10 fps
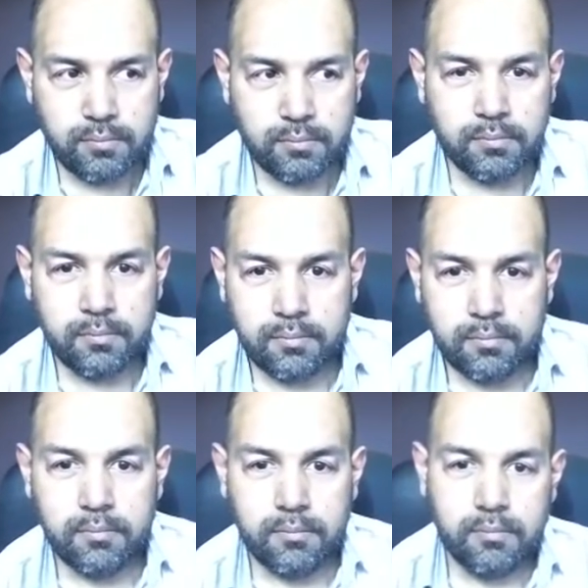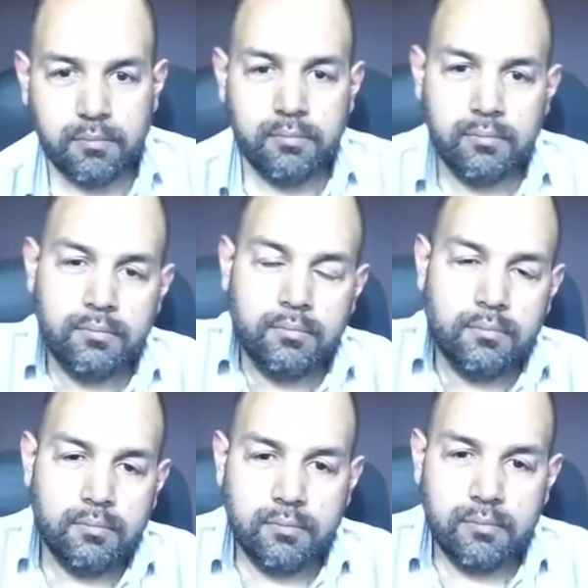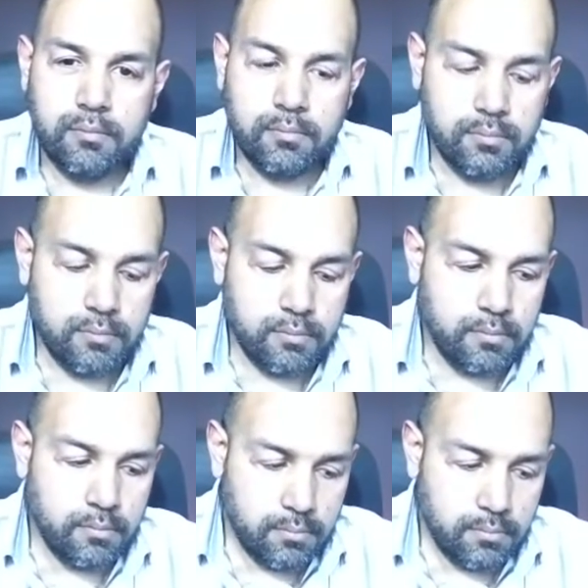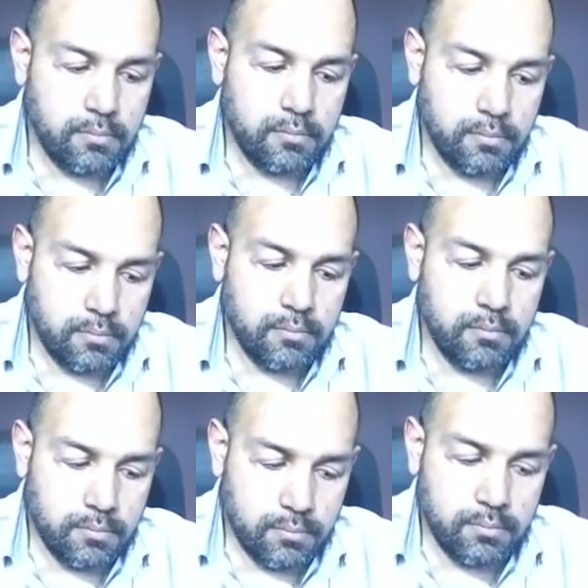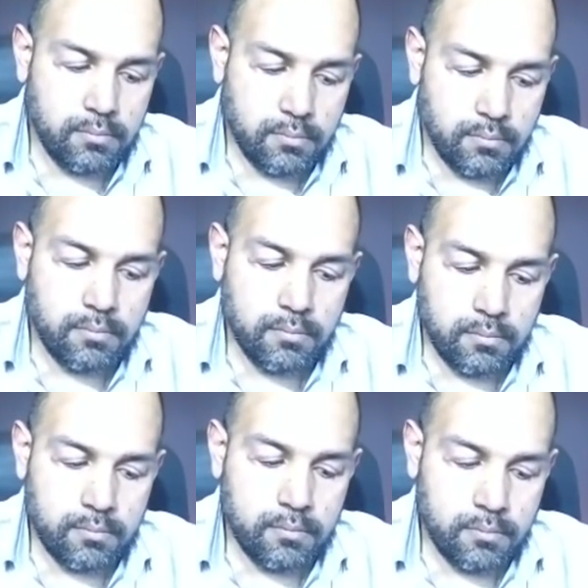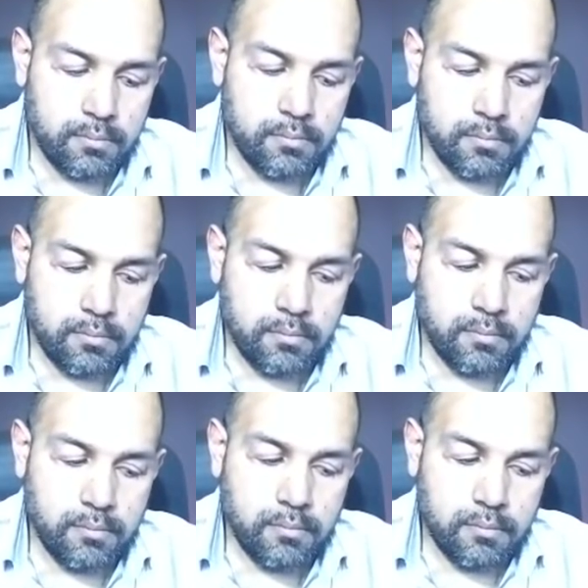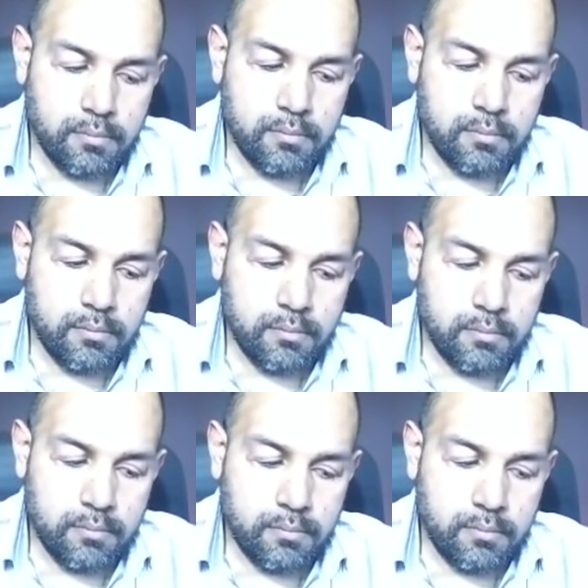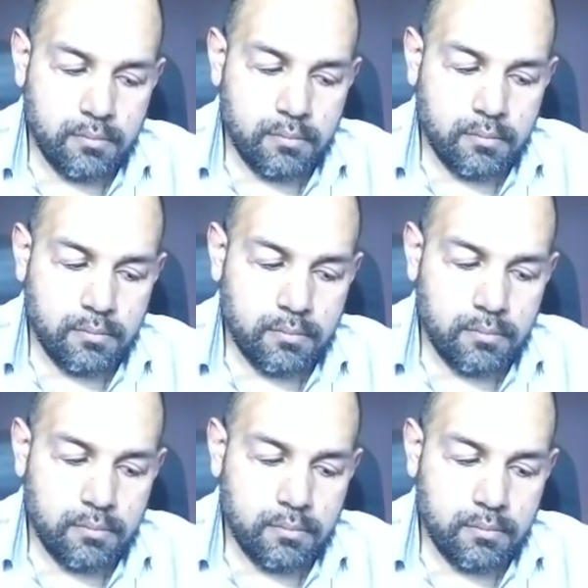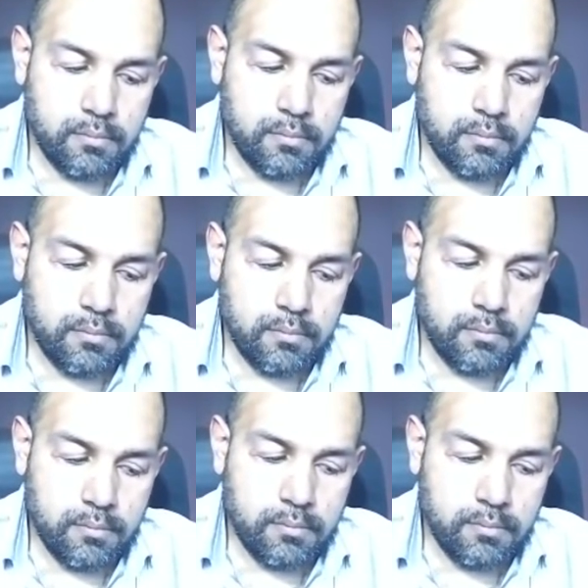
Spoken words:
(not speaking)